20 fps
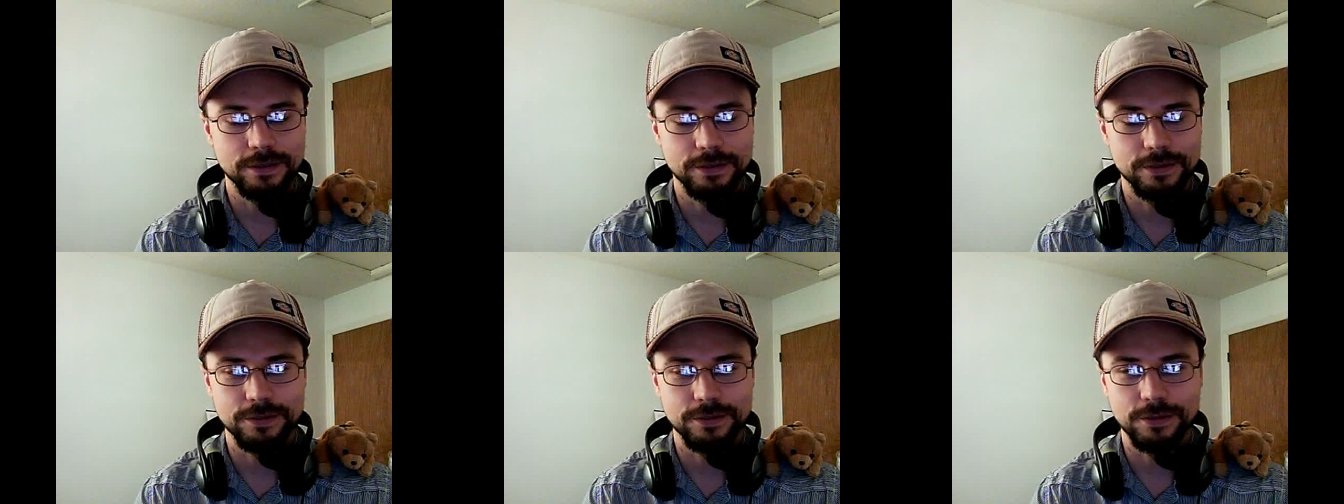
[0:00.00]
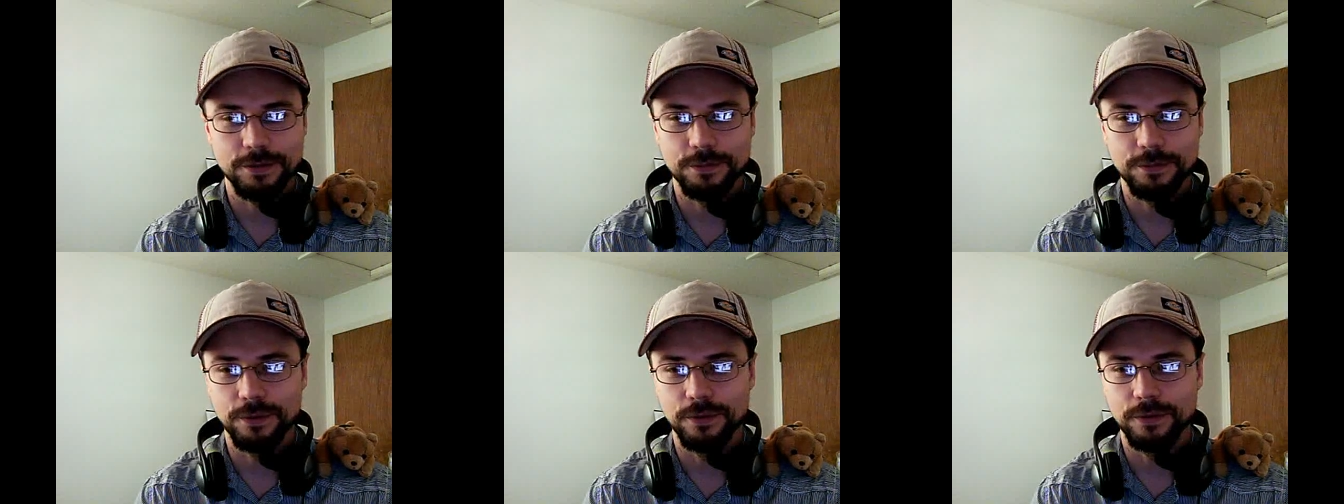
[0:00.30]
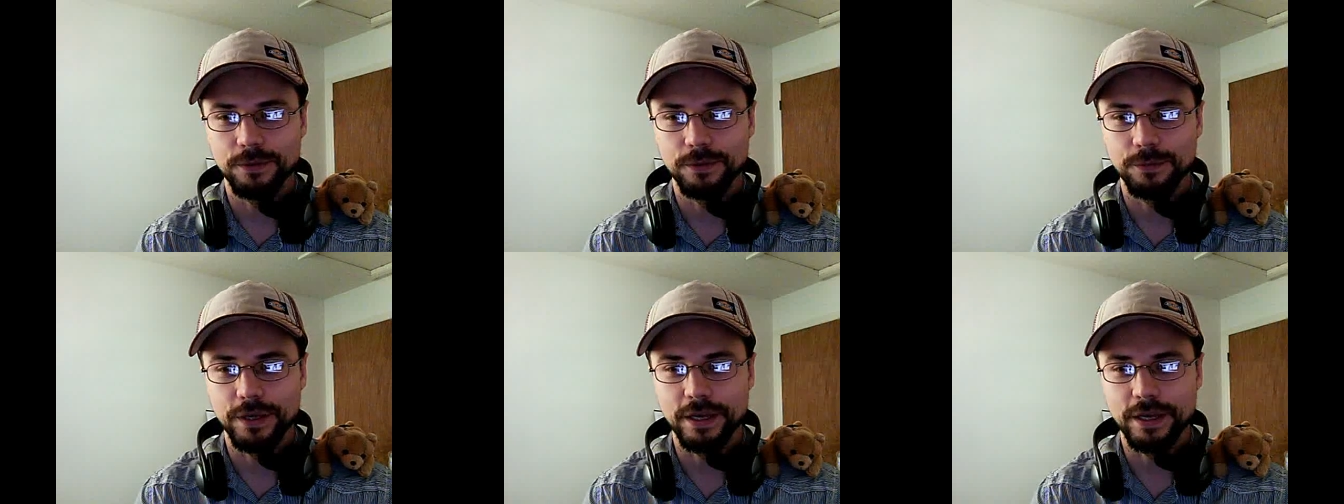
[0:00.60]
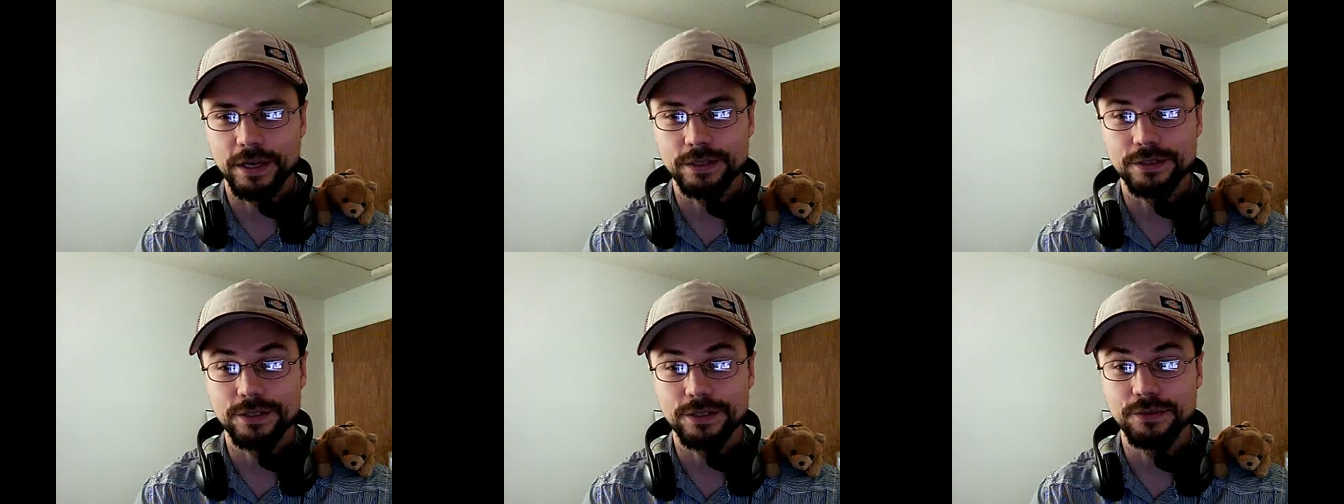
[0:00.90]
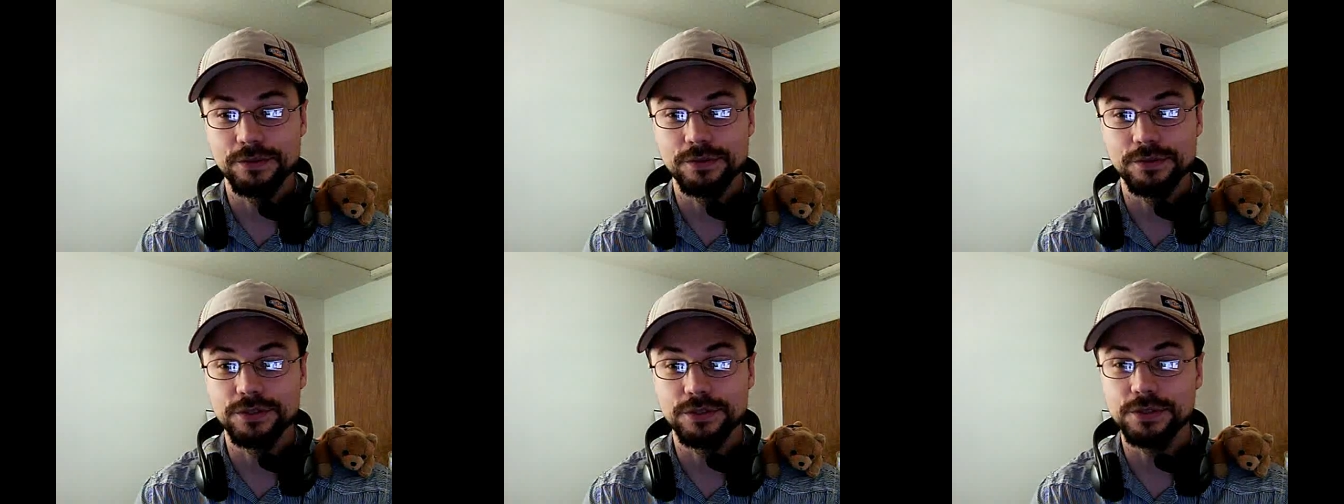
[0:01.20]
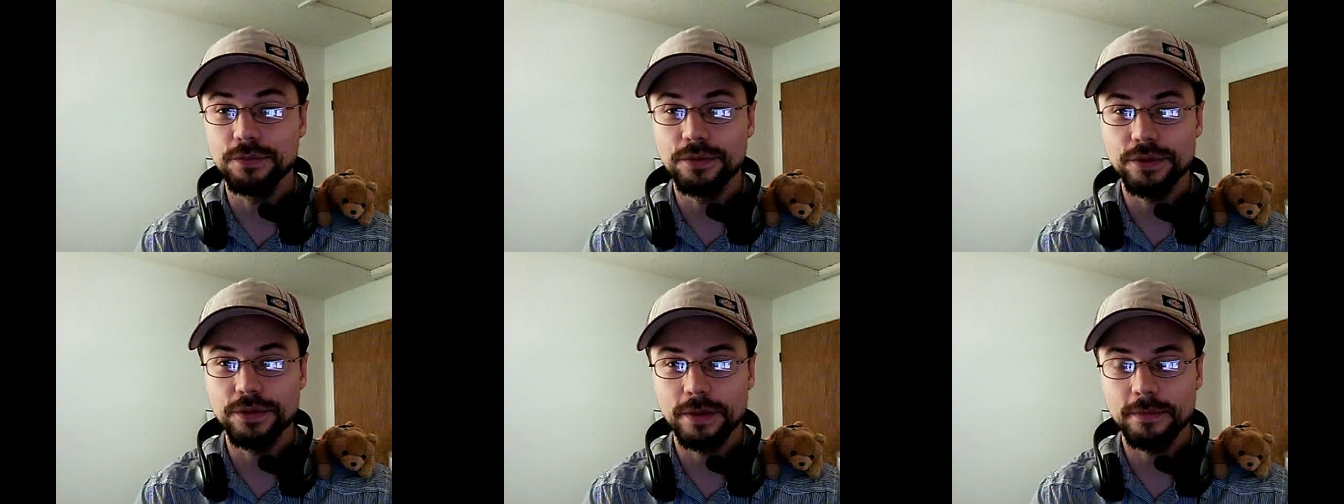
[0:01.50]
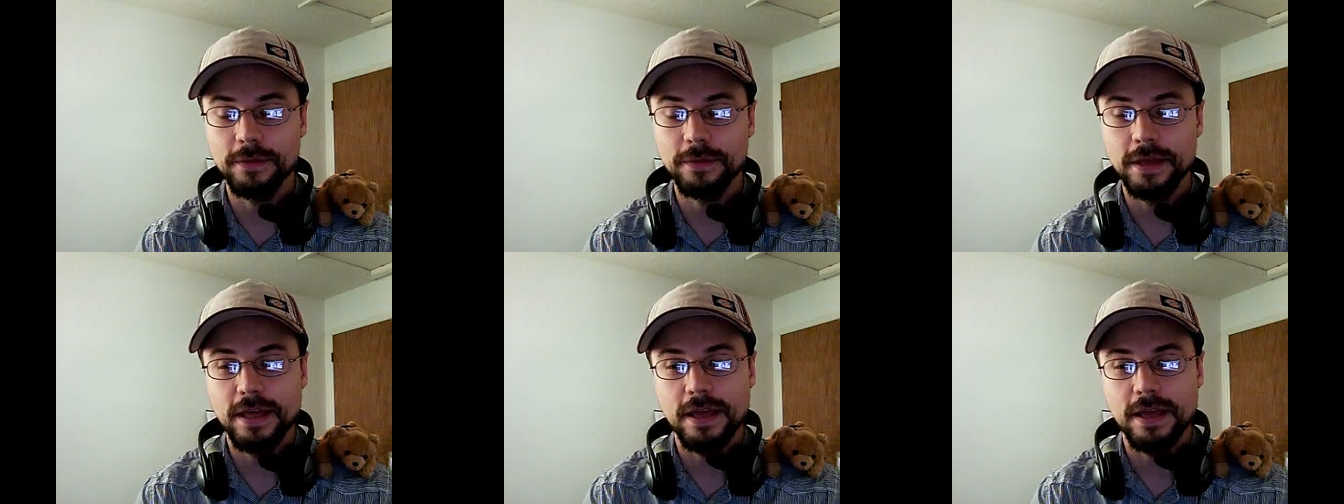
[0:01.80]
So we'll, we can continue to deal with
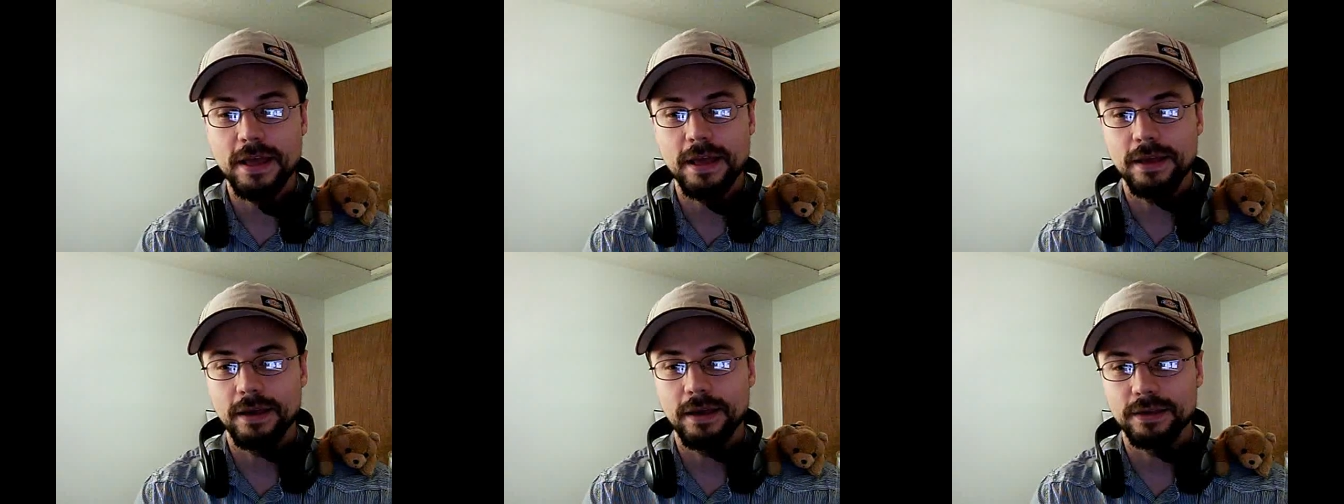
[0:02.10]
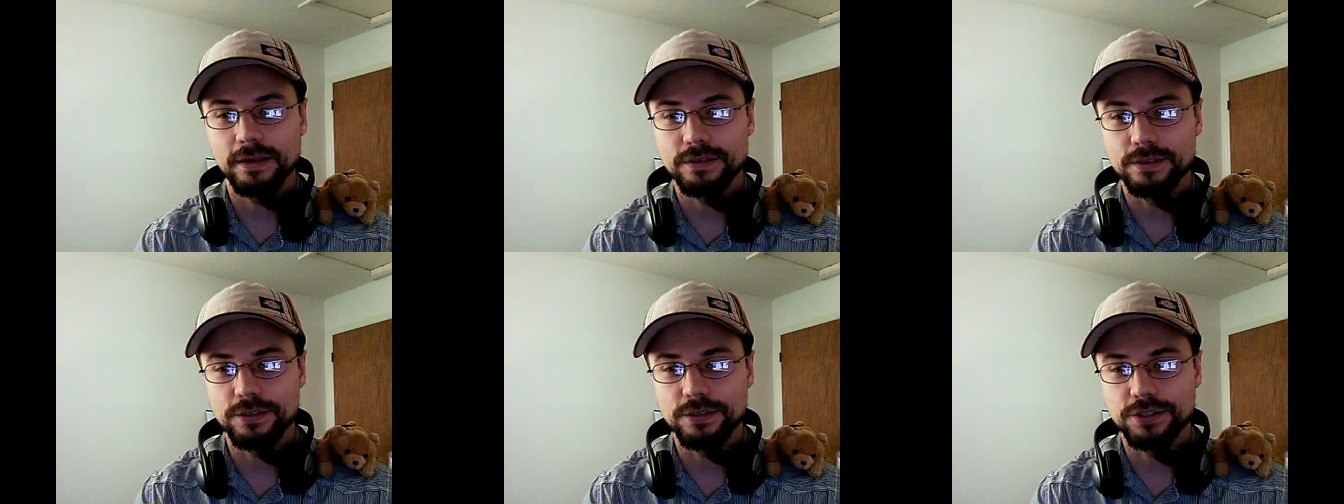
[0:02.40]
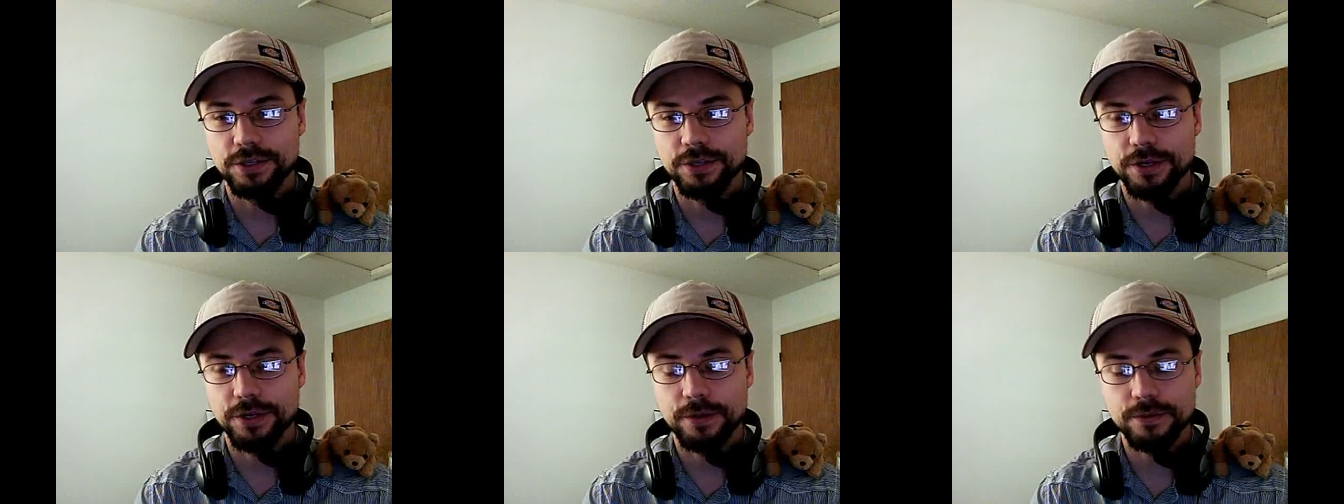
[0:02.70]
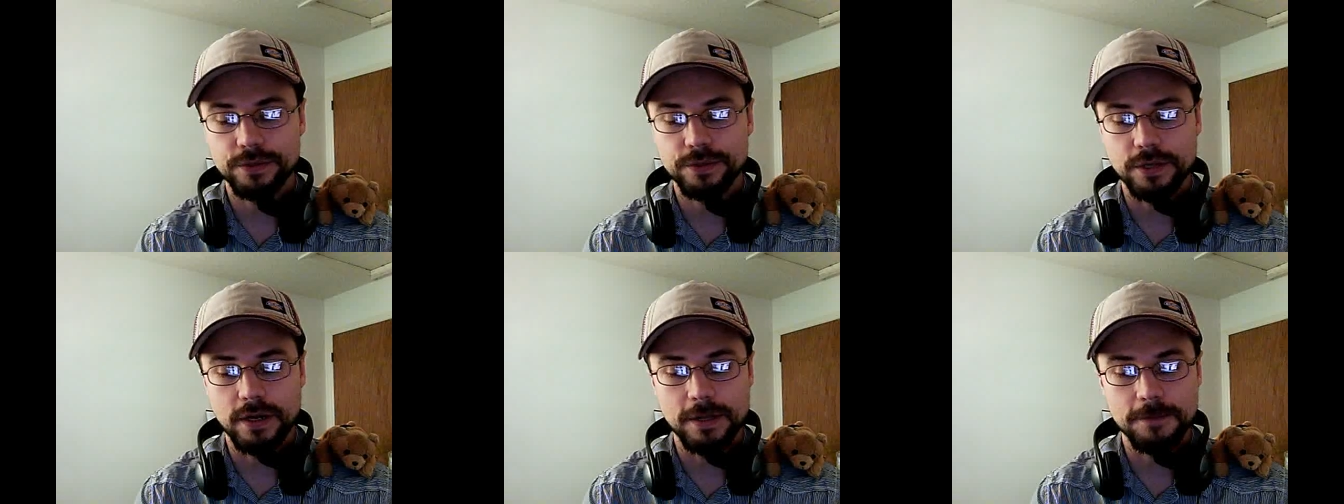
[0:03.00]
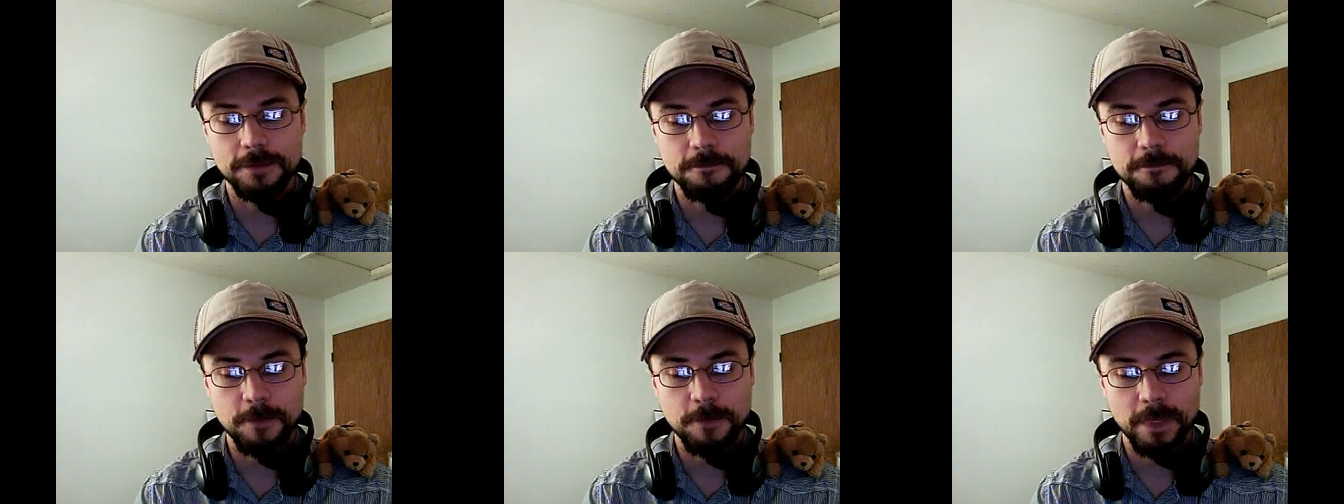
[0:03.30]
them as this year goes on.